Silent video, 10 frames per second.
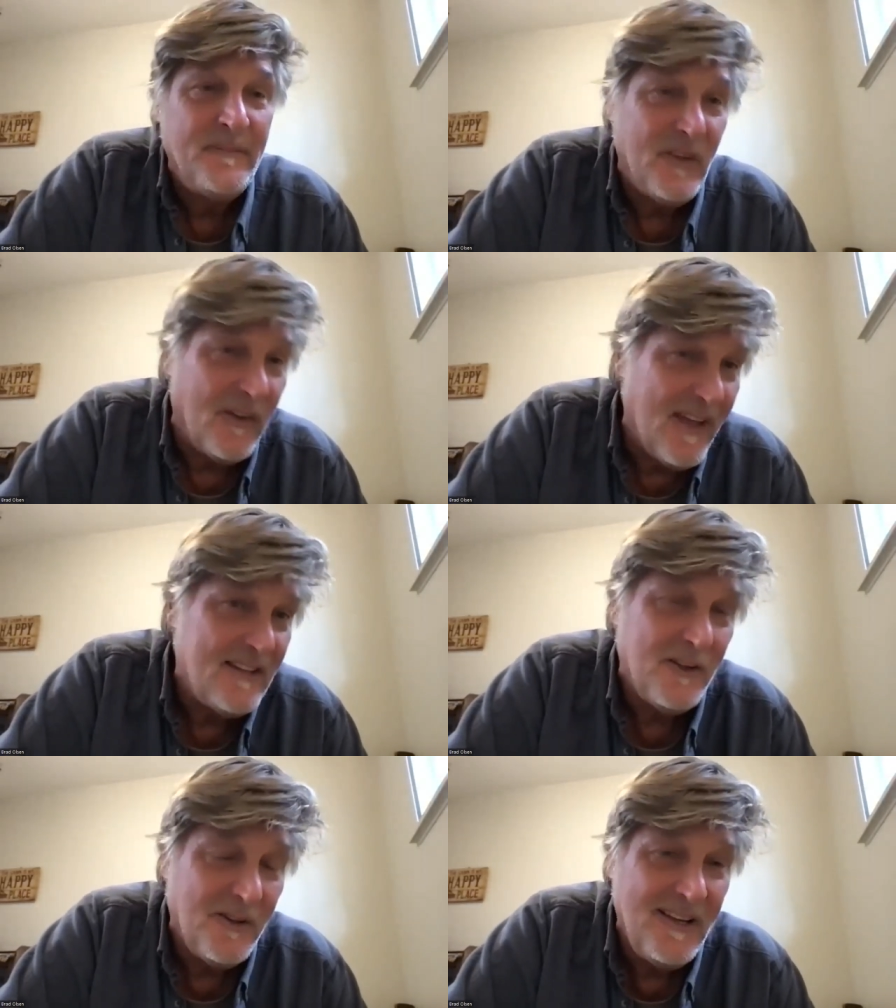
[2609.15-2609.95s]
So
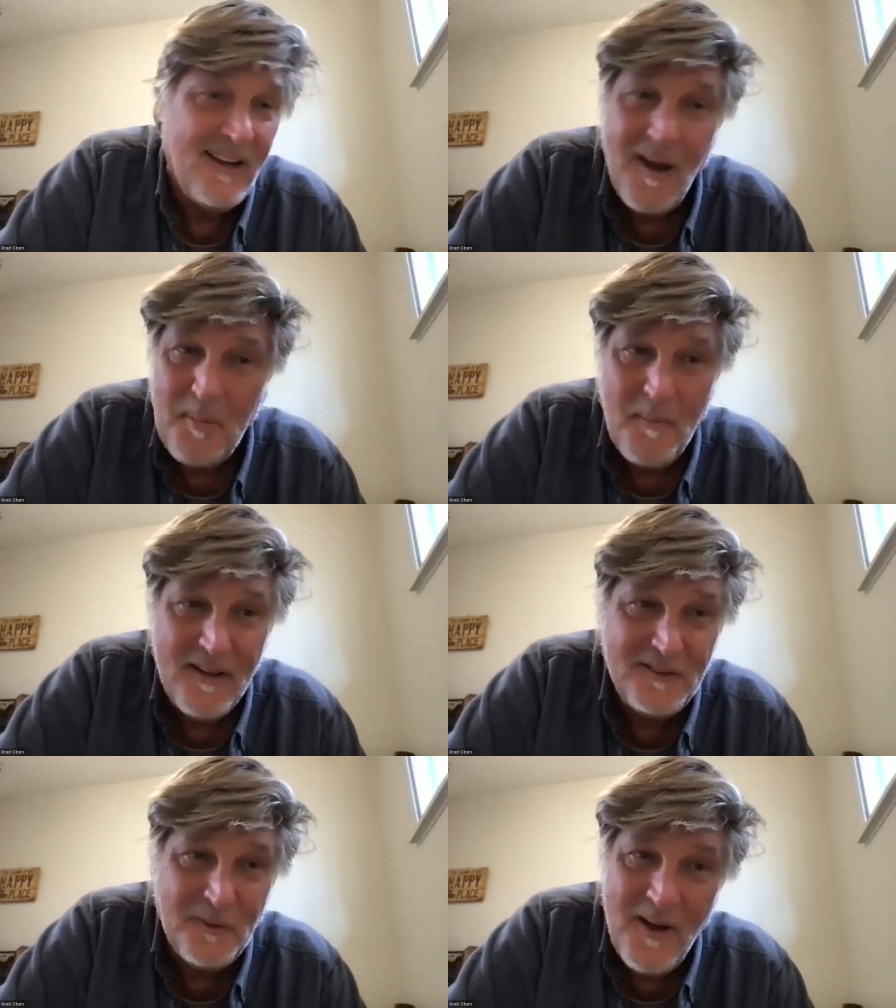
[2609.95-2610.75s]
that's only a couple
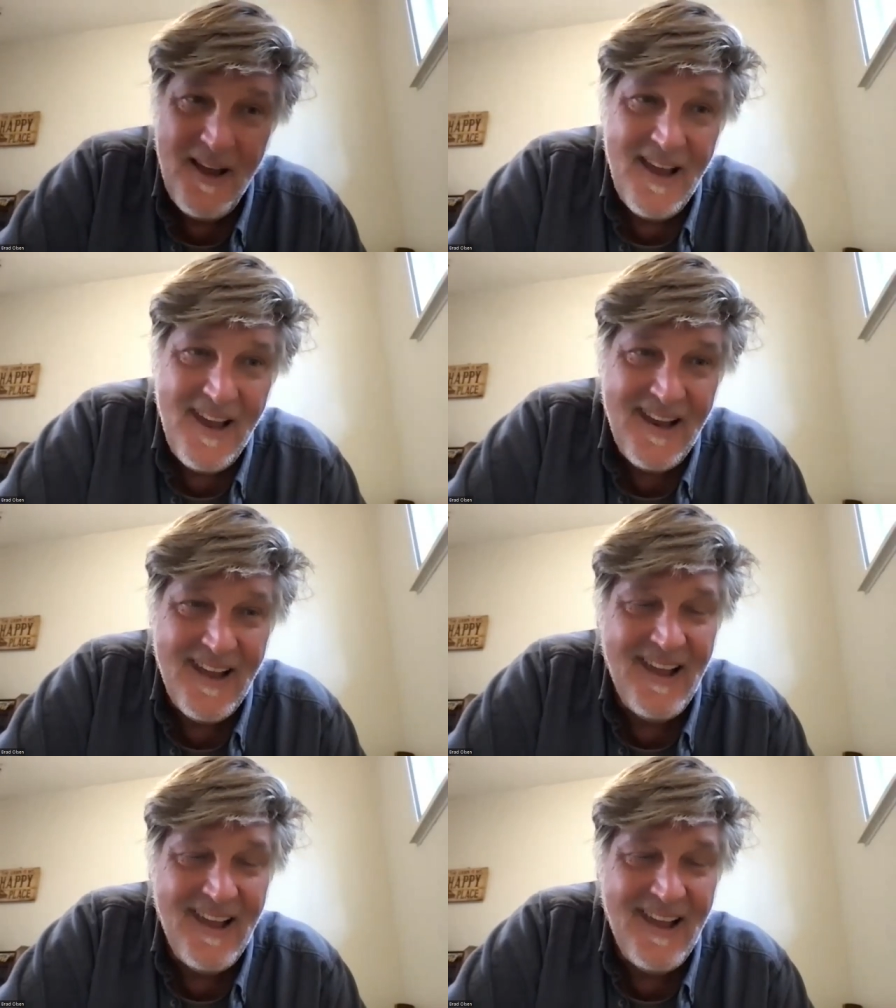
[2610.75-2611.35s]
months away.